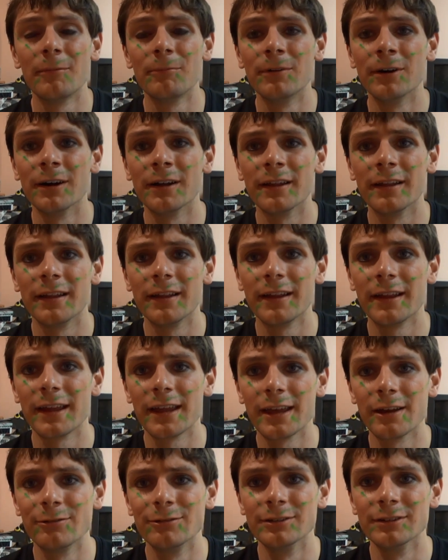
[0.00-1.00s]
But
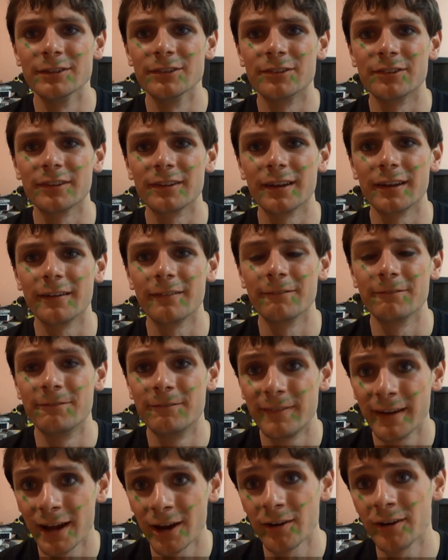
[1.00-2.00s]
it was a
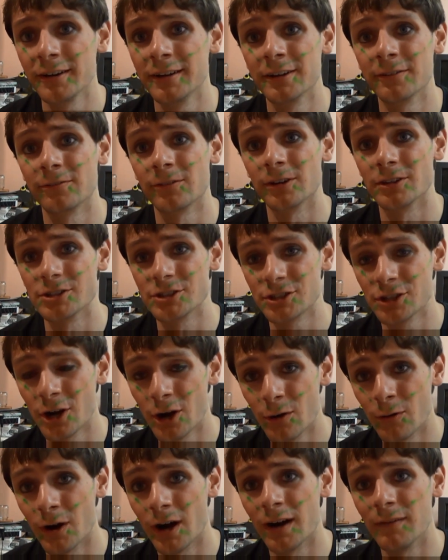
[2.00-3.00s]
very different
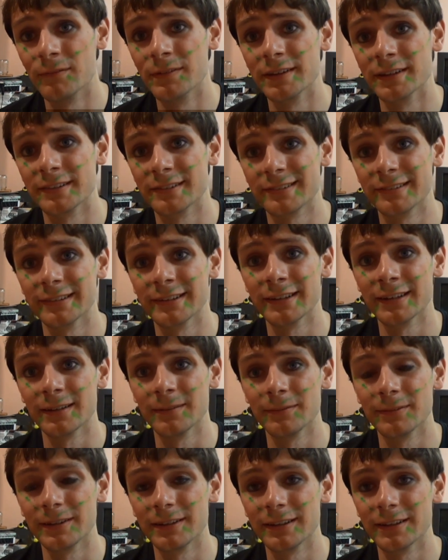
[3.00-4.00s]
show,
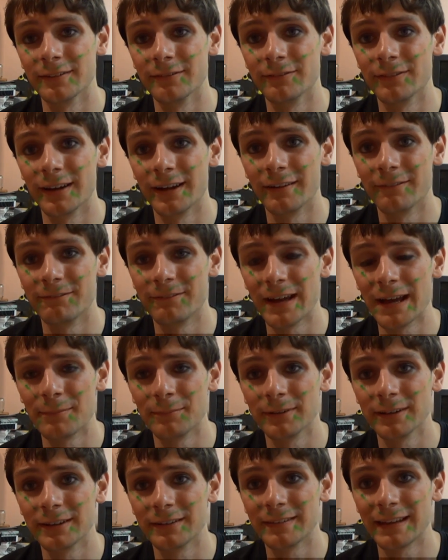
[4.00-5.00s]
obviously, because
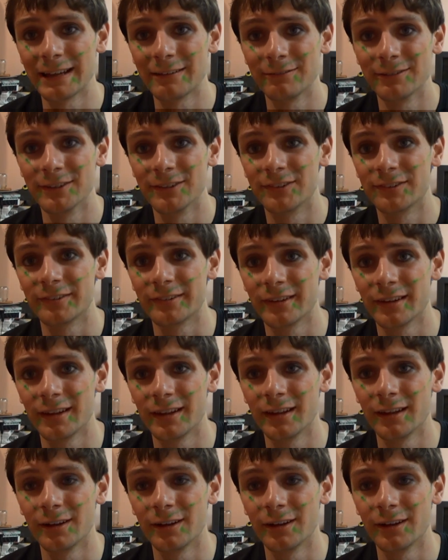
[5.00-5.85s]
that was